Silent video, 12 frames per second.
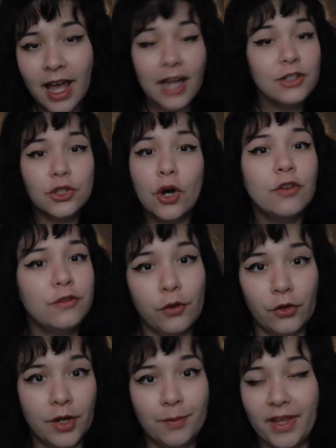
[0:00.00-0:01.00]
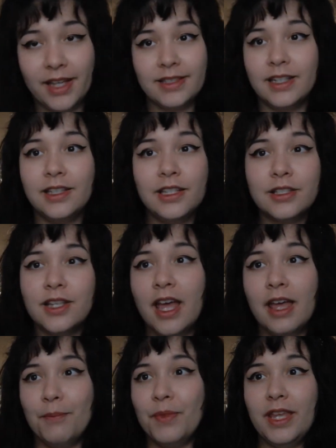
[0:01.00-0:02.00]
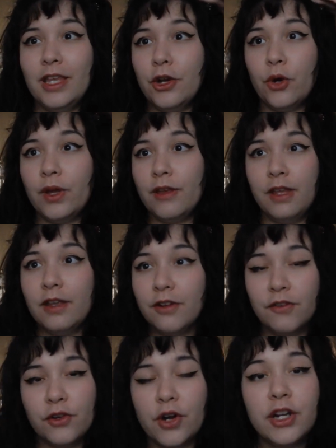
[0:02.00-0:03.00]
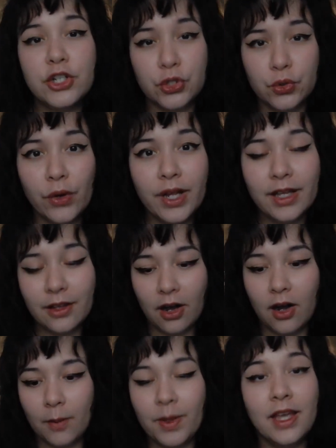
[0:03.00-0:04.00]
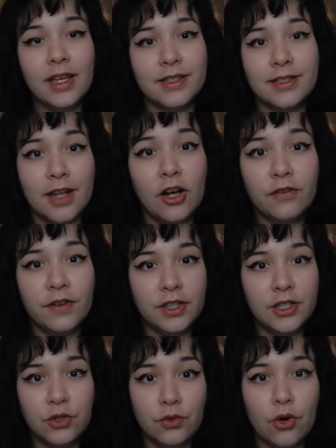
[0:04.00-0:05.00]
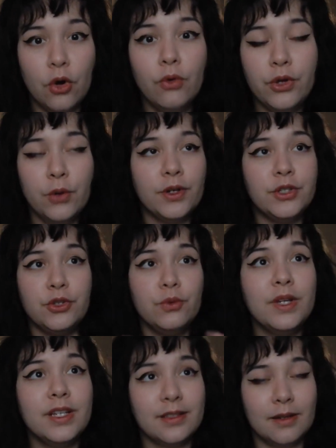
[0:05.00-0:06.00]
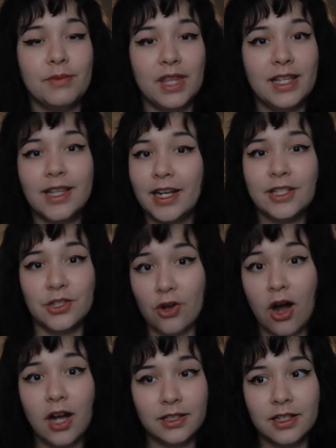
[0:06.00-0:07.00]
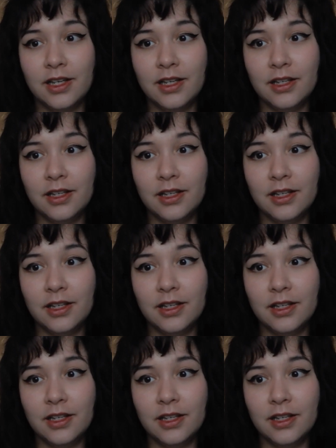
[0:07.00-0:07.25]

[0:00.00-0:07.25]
And go for it, because at least, you know, even if you're not enjoying the hobby itself, at least you know you are doing something that is not